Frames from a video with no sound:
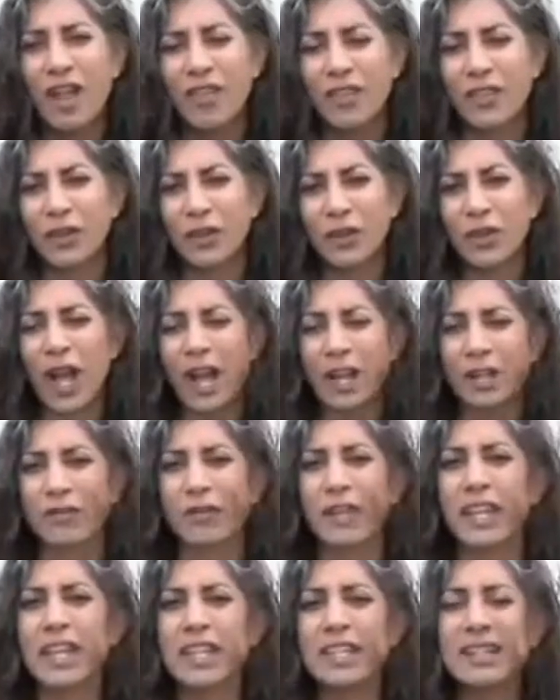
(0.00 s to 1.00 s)
that are kind of
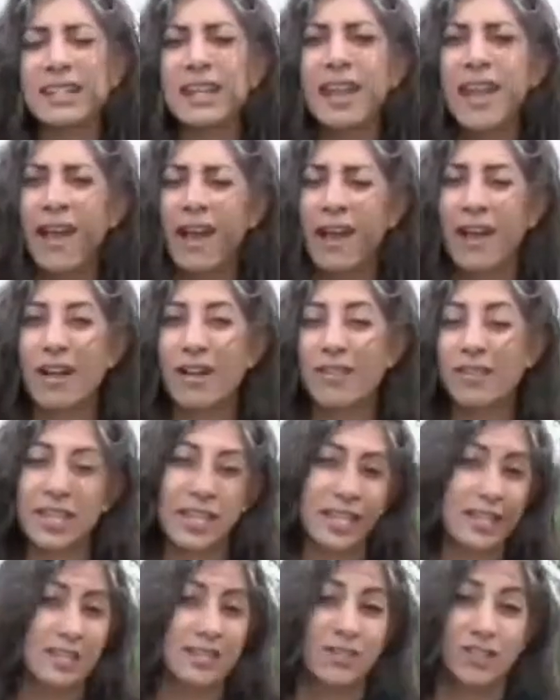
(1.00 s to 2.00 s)
hidden uh,
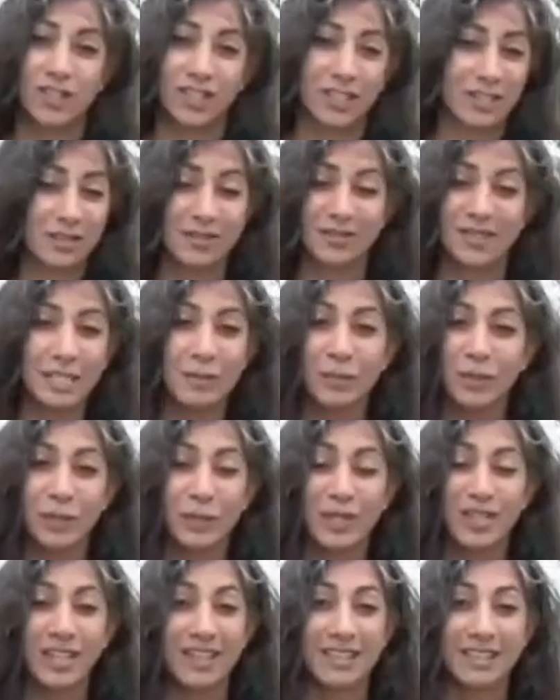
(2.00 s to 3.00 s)
hidden just simply
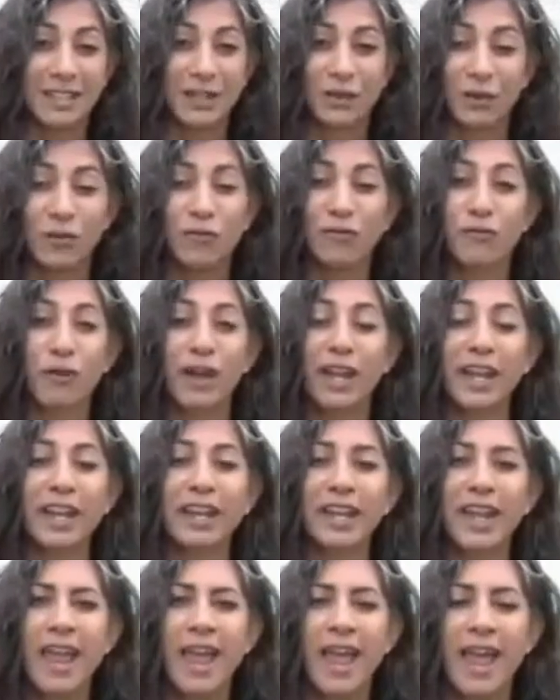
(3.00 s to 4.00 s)
because they're
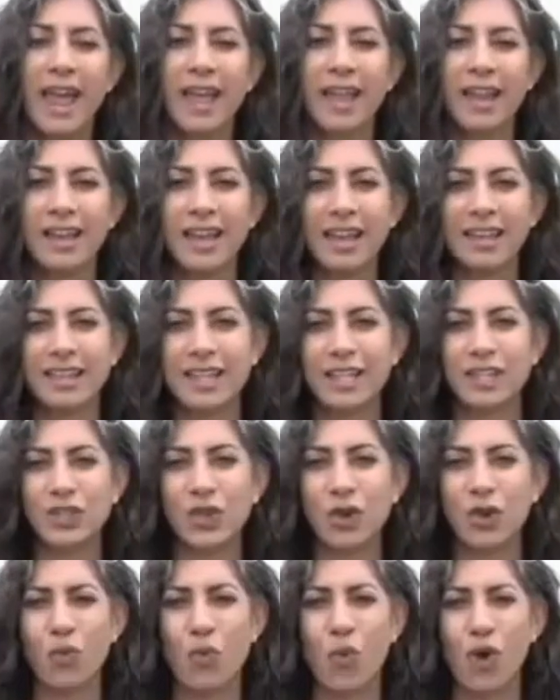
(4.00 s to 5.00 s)
afraid and, and they
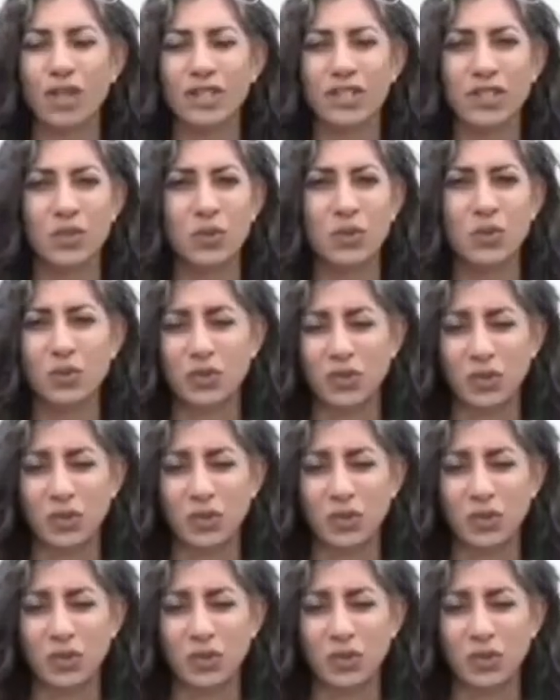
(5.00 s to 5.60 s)
don't want to,